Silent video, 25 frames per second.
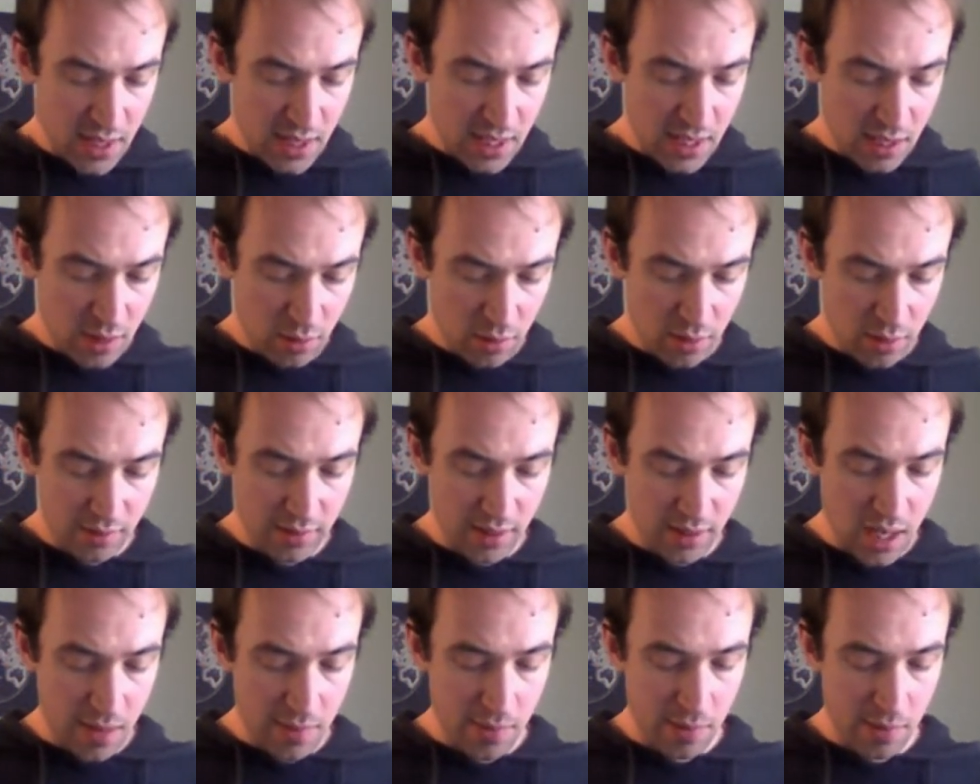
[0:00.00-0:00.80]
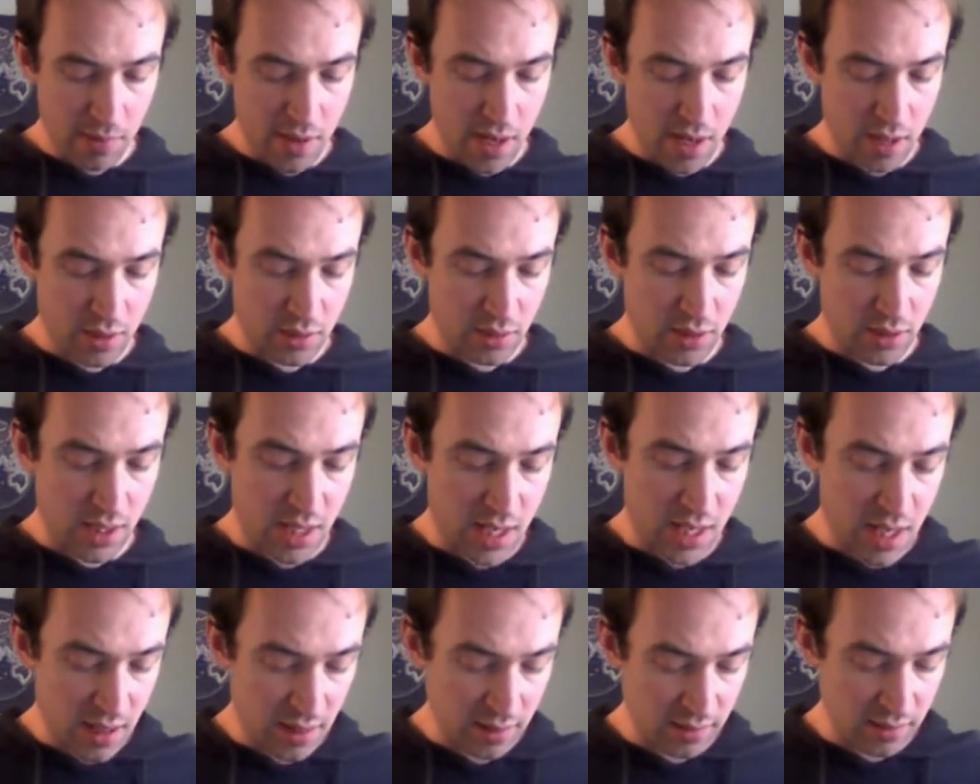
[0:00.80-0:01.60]
Heroes are coming around on
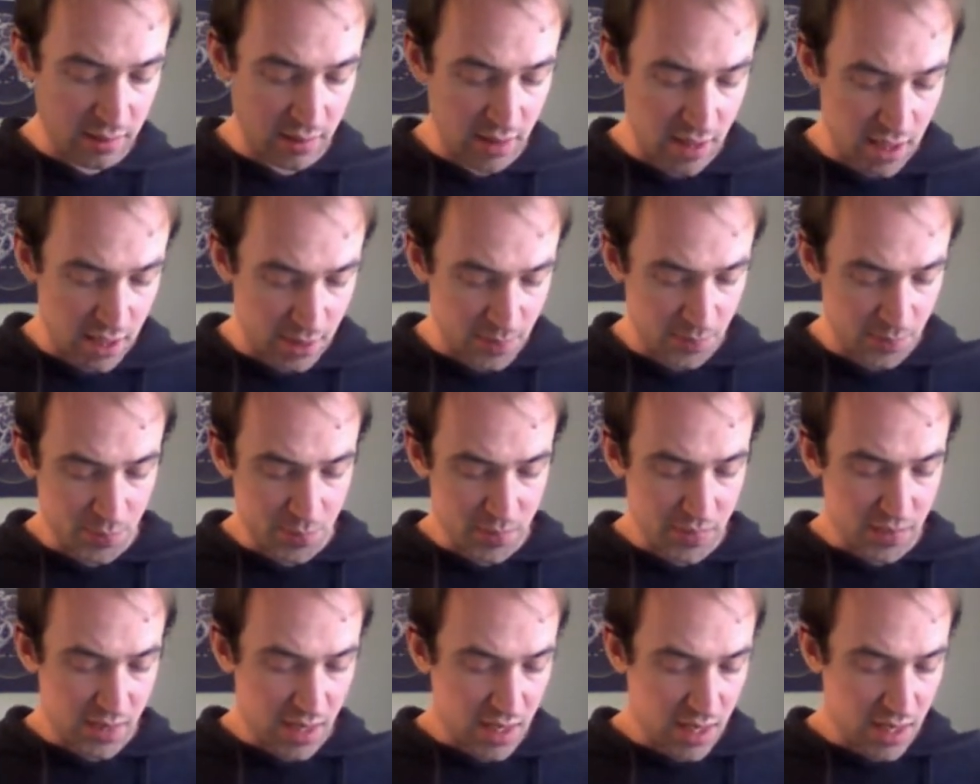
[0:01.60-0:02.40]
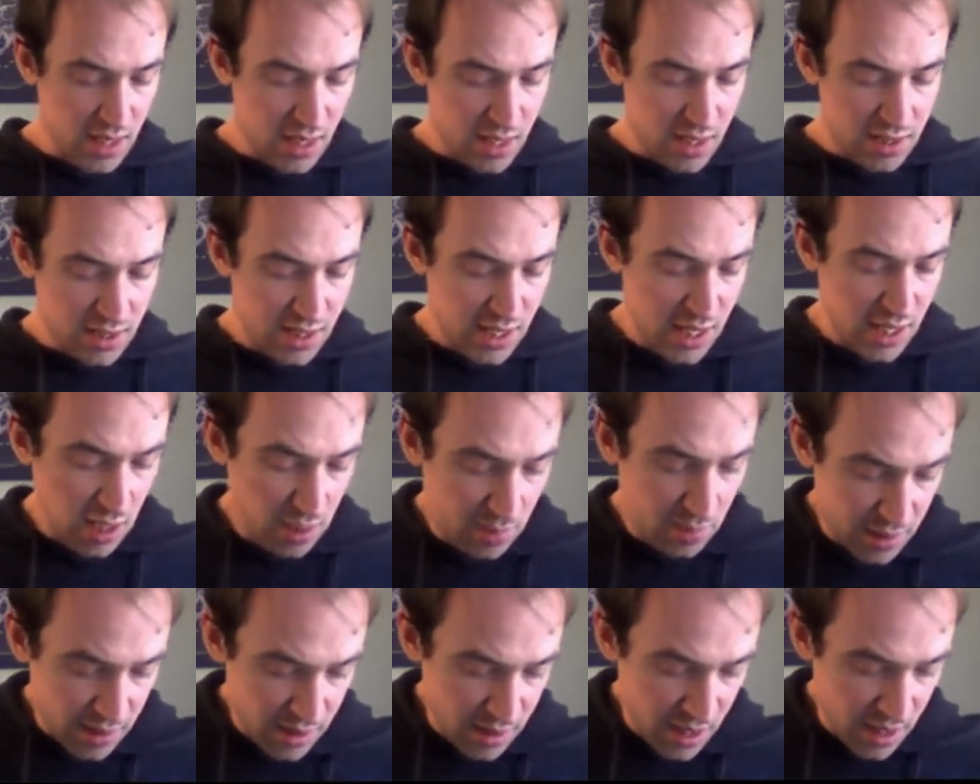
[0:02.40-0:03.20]
the outside to
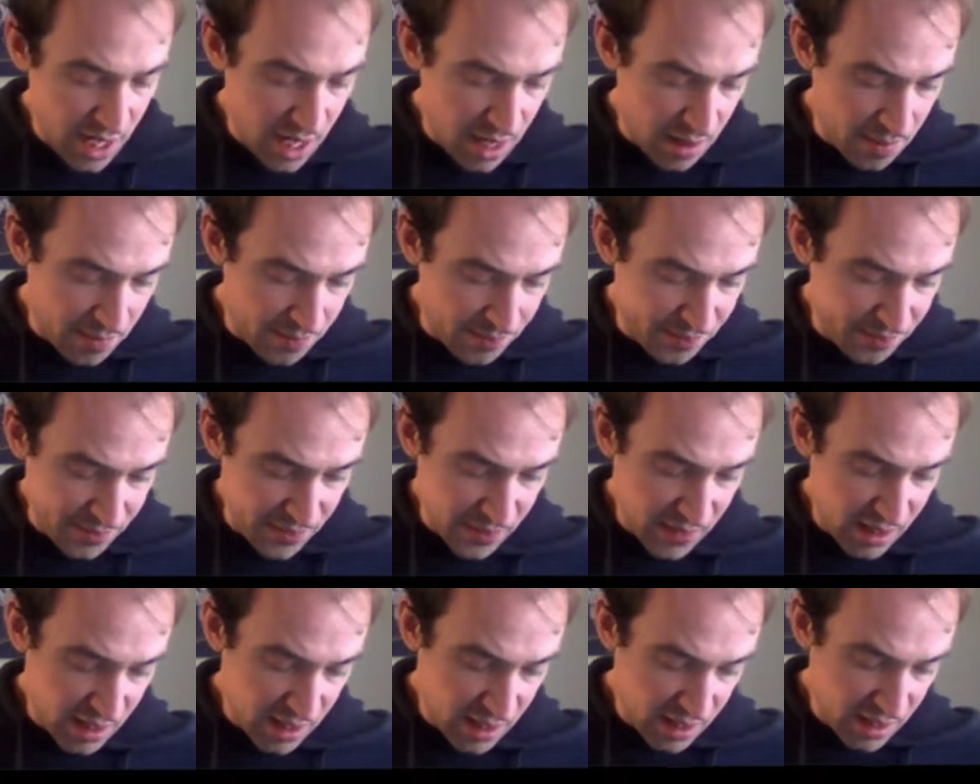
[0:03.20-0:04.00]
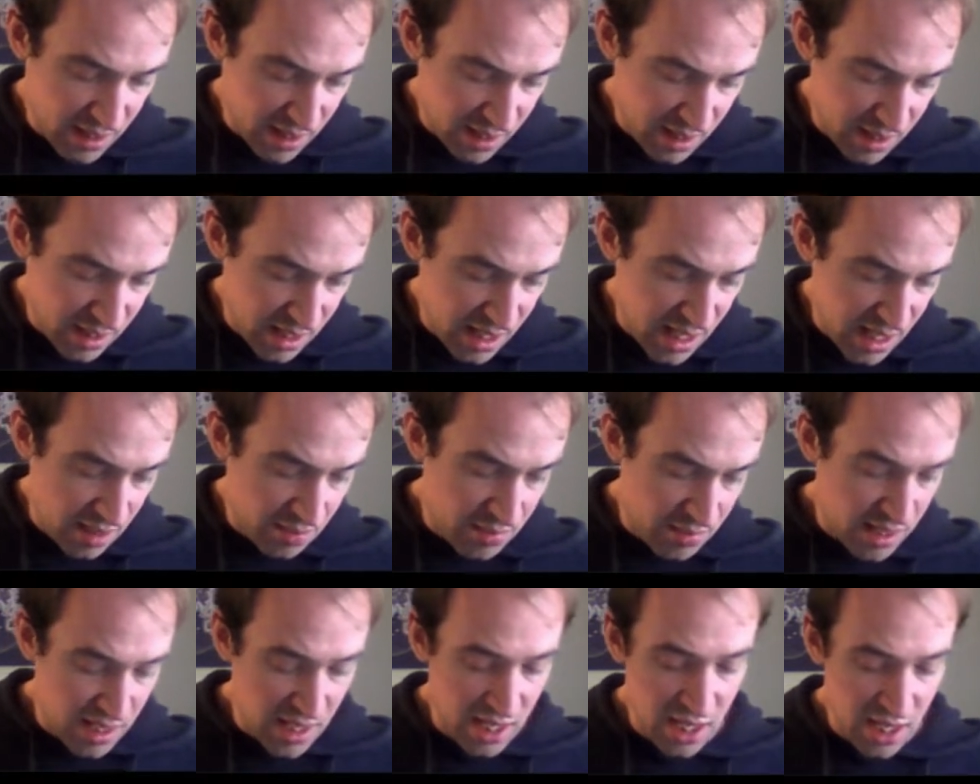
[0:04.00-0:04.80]
help
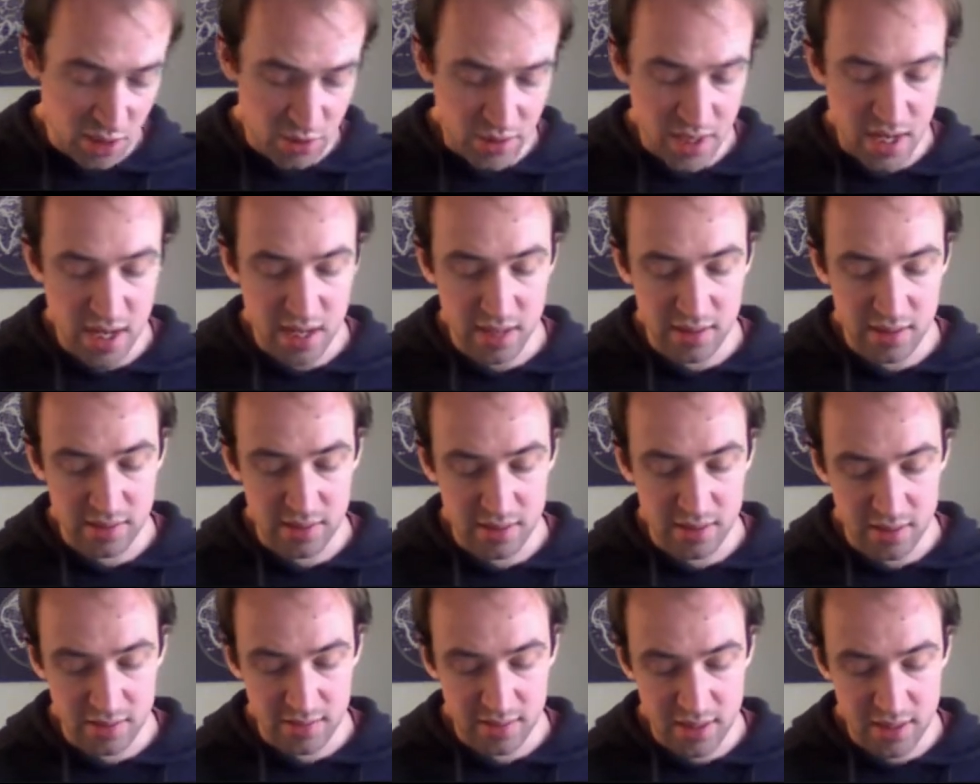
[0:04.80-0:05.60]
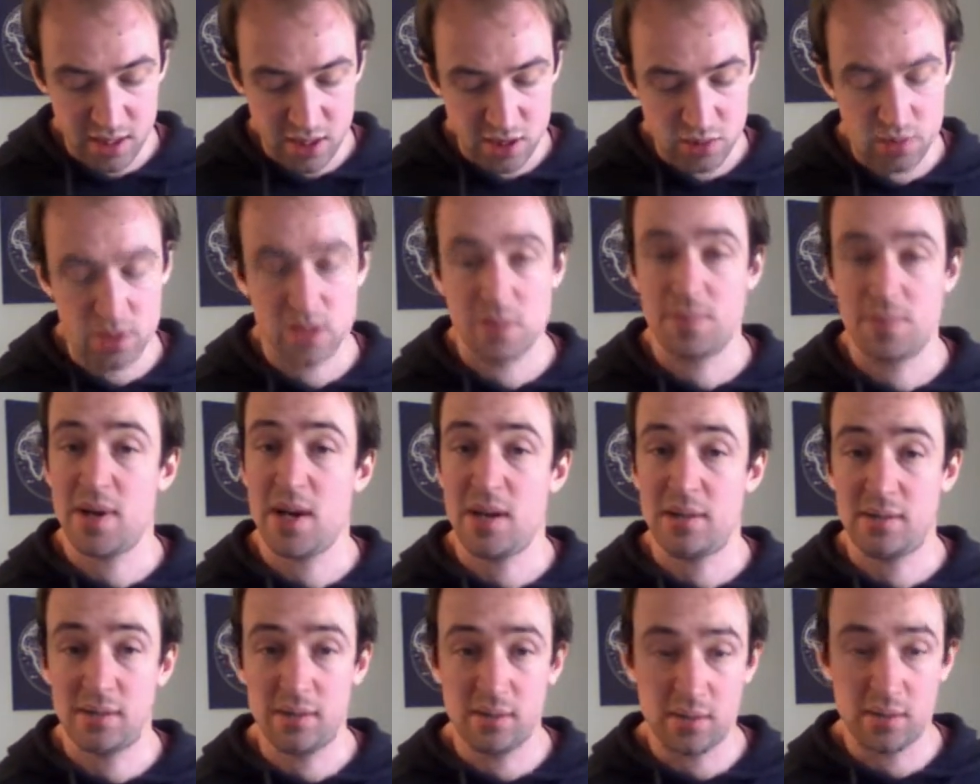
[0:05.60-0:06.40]
keep the Edrags in the center where
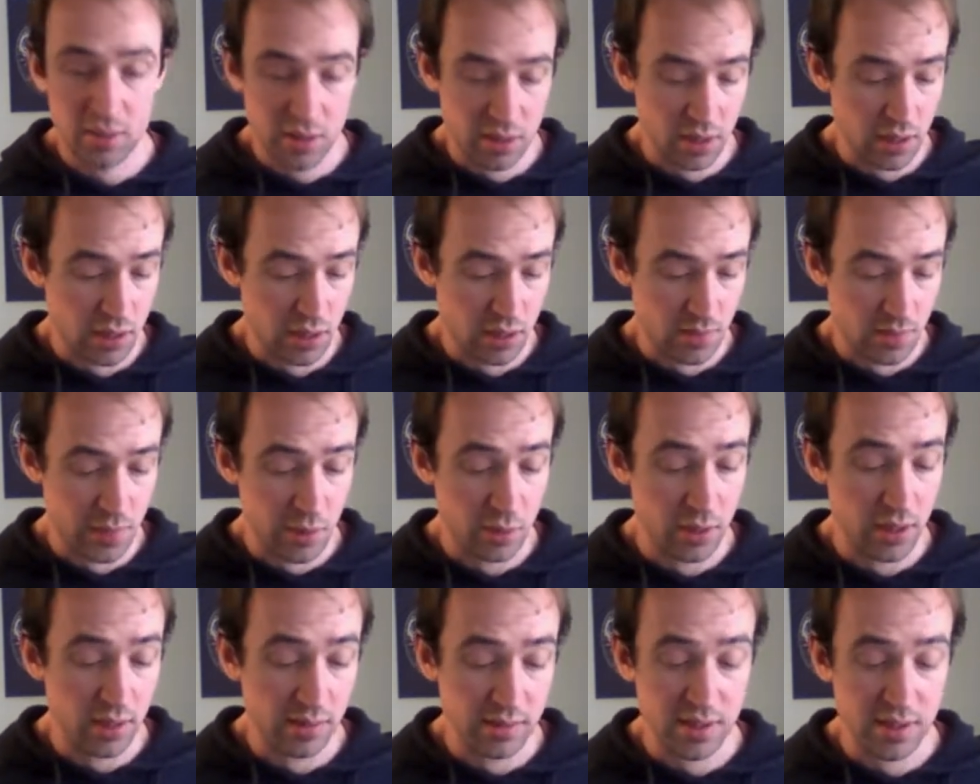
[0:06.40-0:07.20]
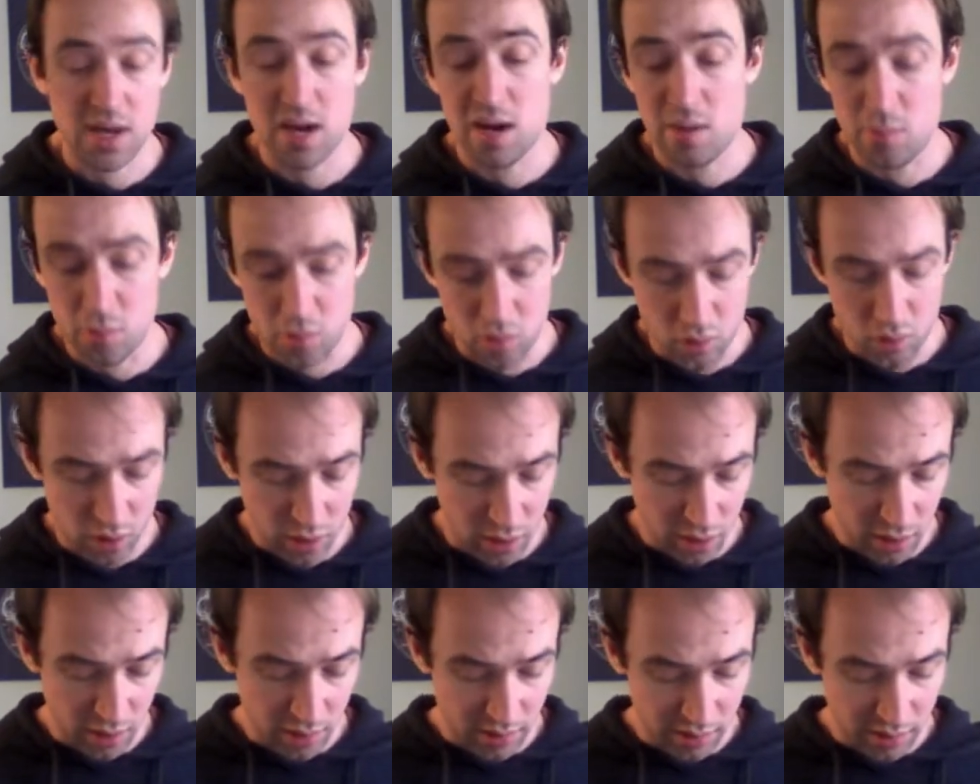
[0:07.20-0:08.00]
the buildings are more
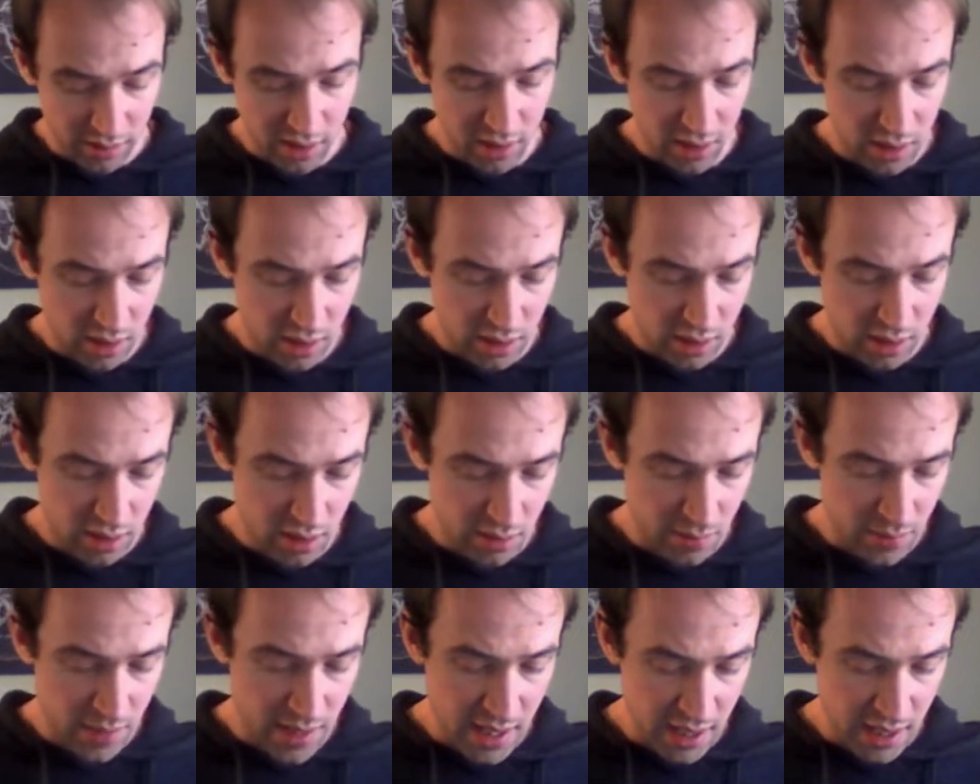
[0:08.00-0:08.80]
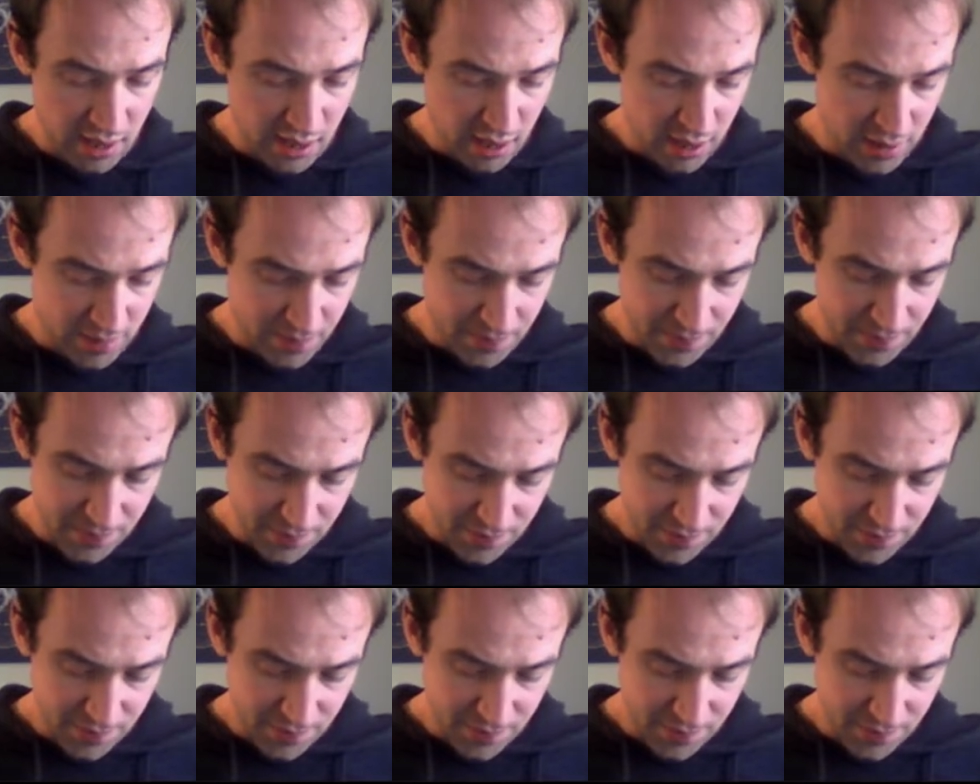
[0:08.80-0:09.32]
closely compacted.